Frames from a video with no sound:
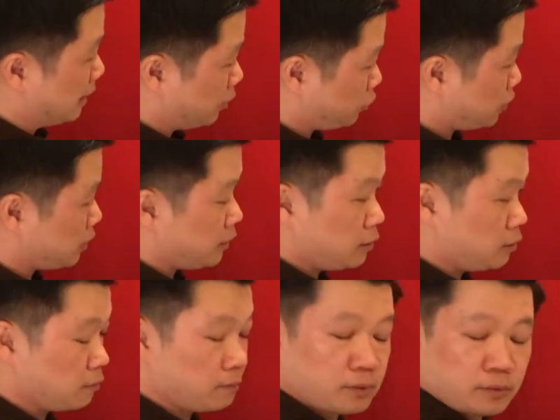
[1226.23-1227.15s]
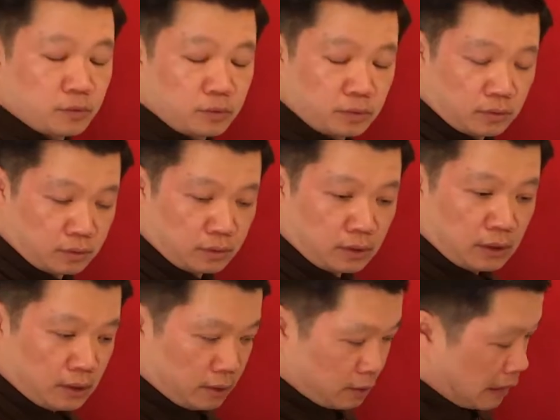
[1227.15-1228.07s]
actually
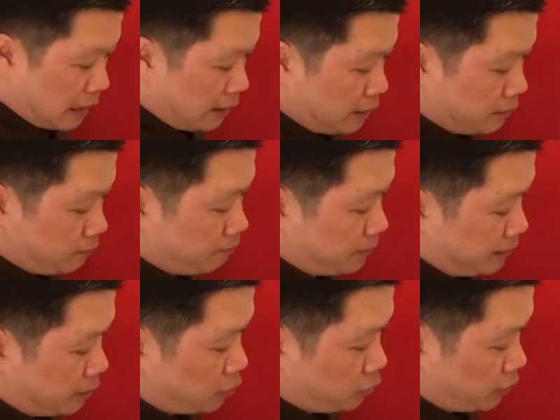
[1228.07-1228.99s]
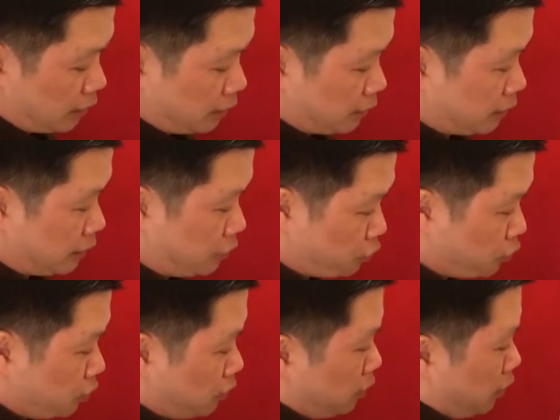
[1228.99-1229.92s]
either do another
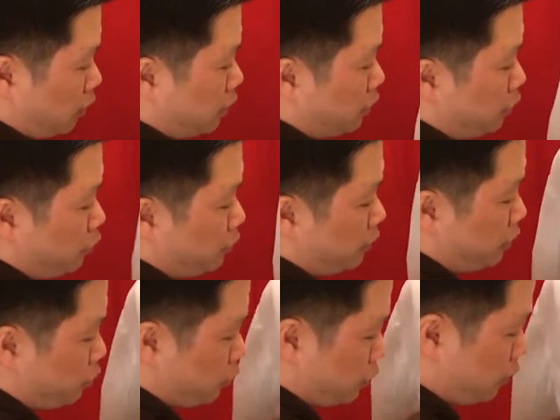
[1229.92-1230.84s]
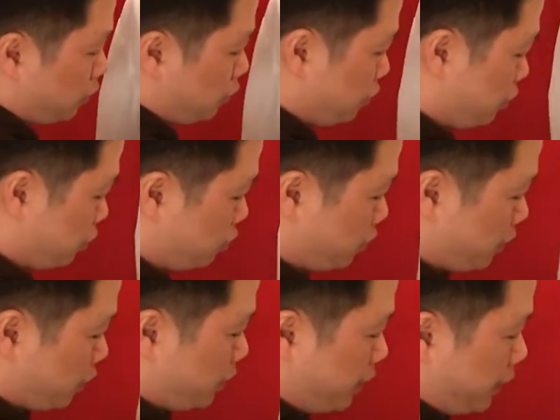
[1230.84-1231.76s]
t-shirt or use this shirt to
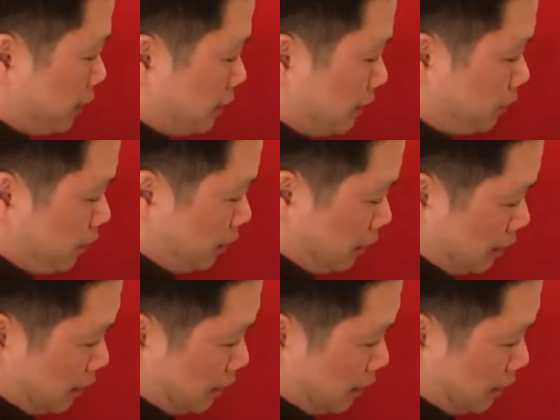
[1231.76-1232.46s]
create something